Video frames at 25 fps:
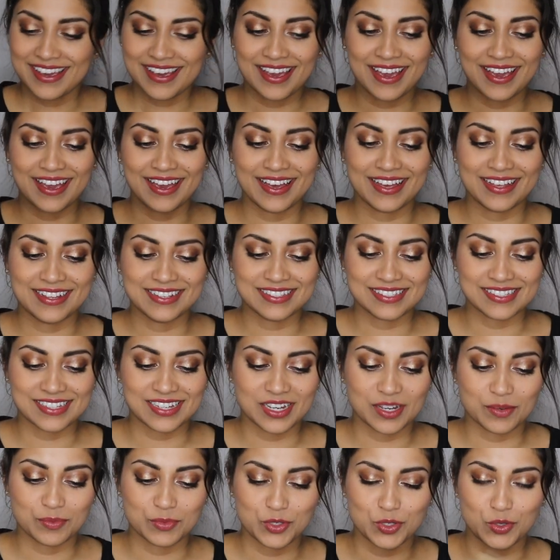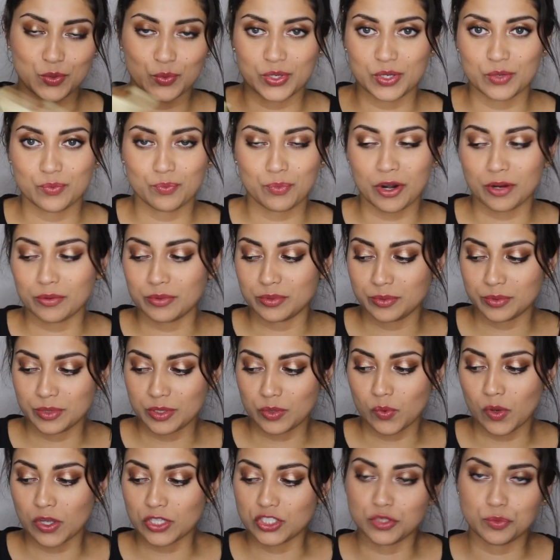and um, you know we could
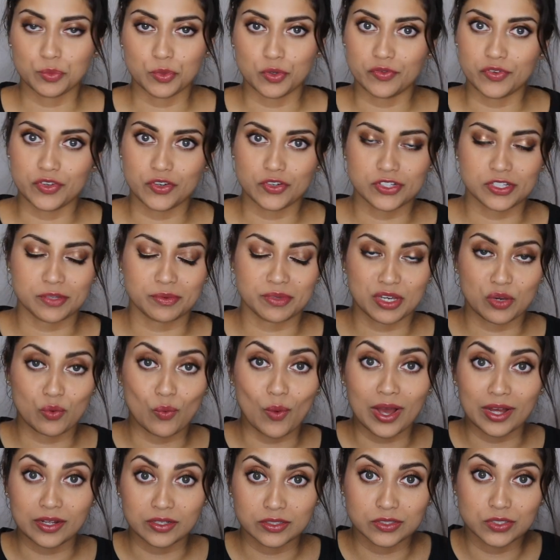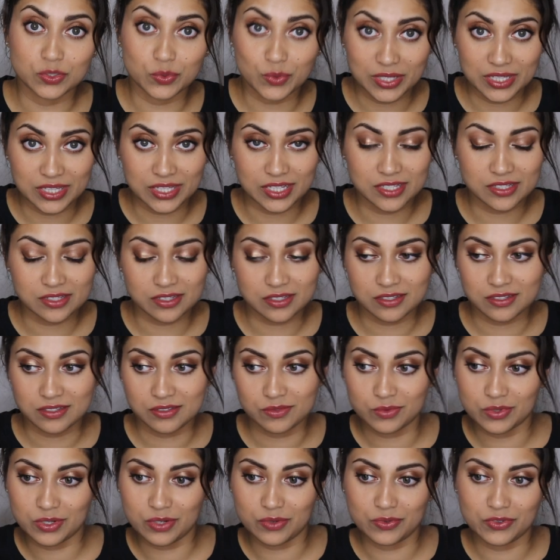probably watch a movie or something while doing this
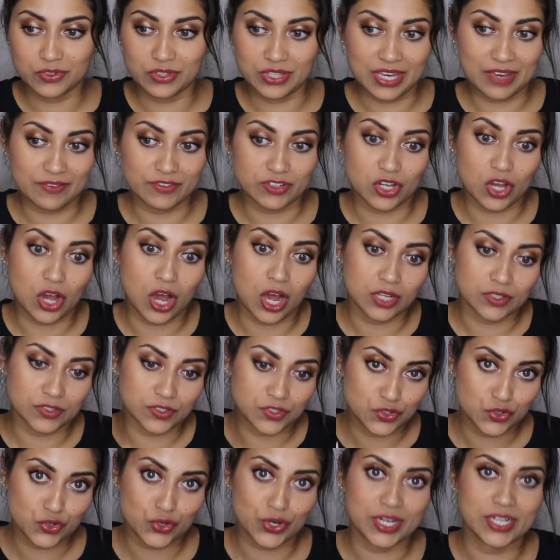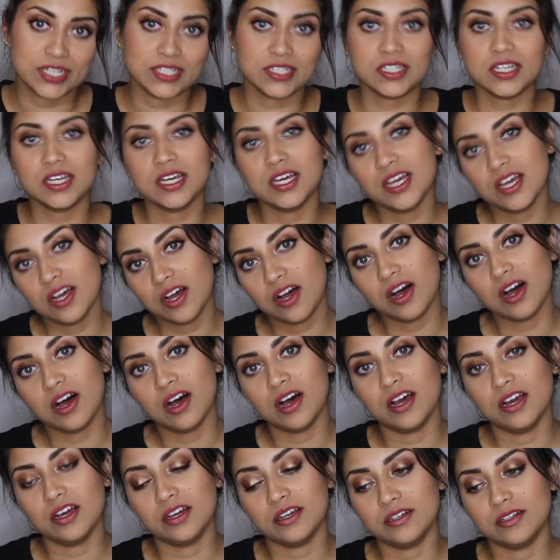we don't really have to concentrate
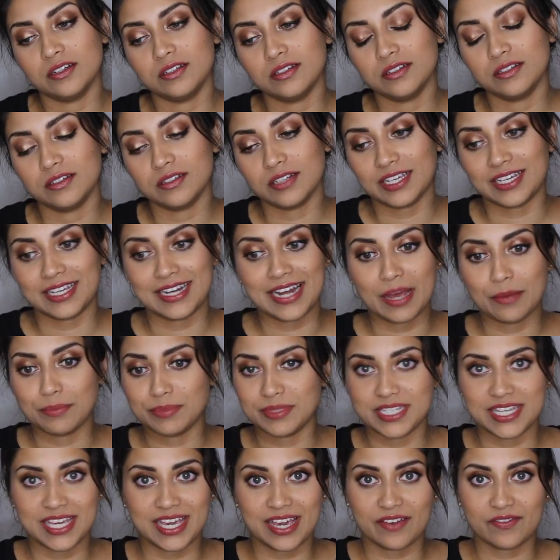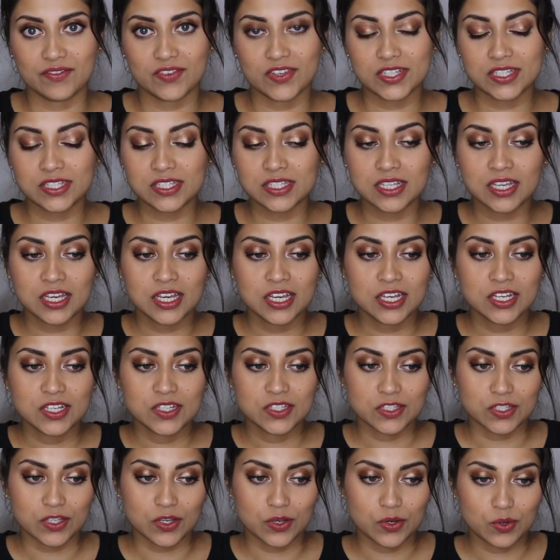on like an empty canvas
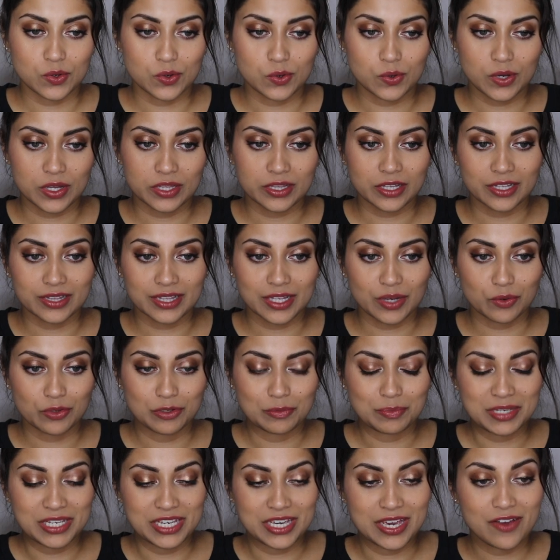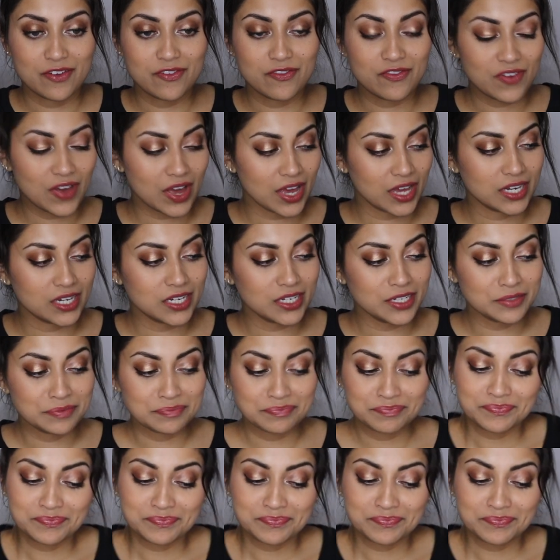so i thought that would be fun